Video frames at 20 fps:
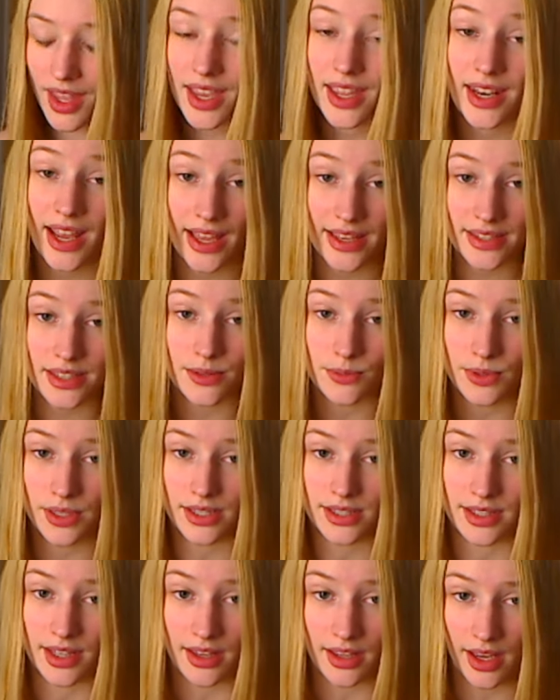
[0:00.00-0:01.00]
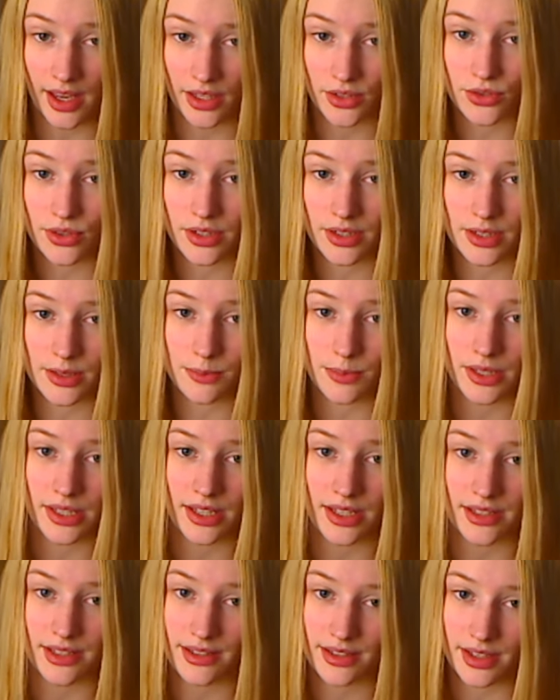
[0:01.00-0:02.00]
It has to be a psychiatrist
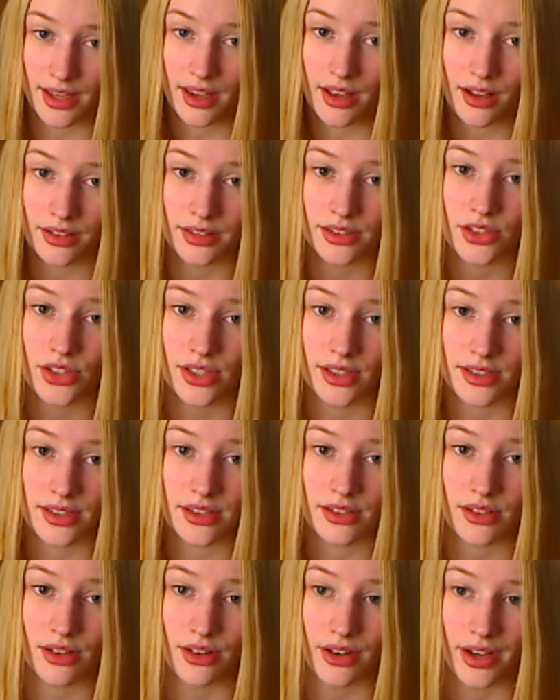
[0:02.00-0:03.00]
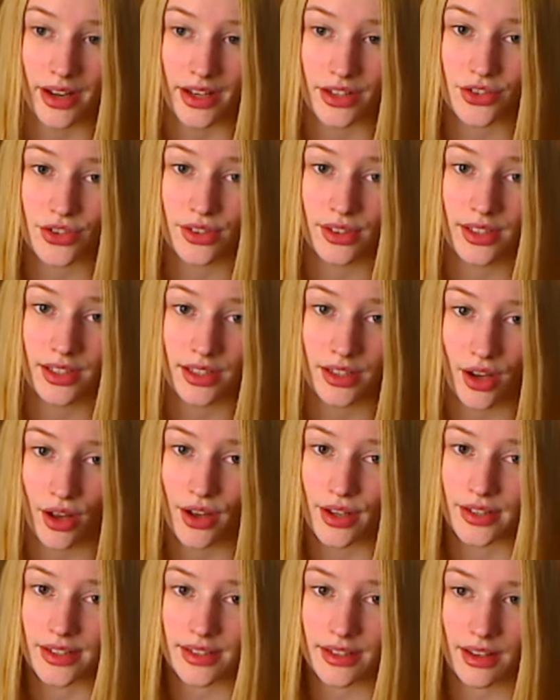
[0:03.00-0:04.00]
because psychologists are actually
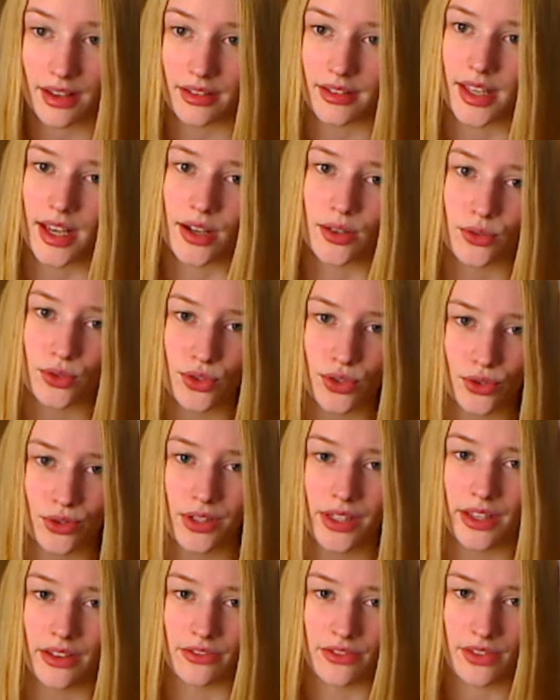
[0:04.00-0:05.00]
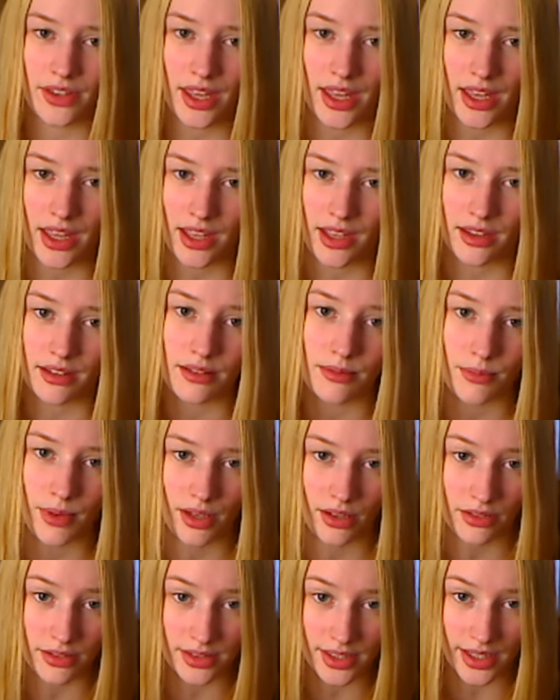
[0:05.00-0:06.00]
not allowed to give a
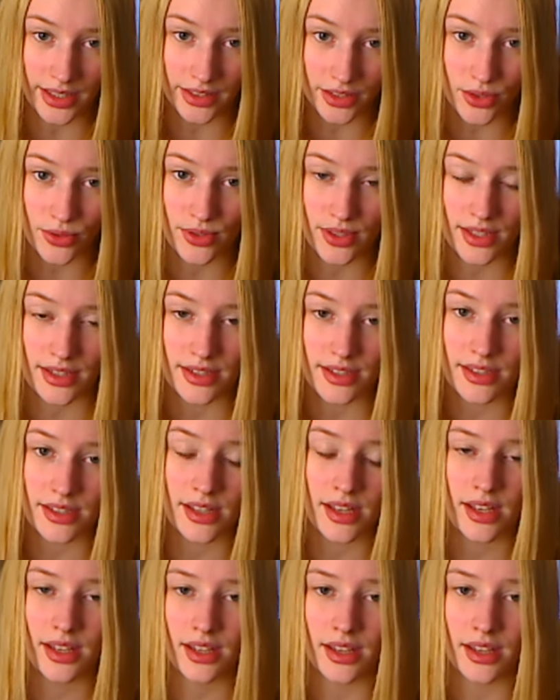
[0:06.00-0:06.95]
medical diagnosis.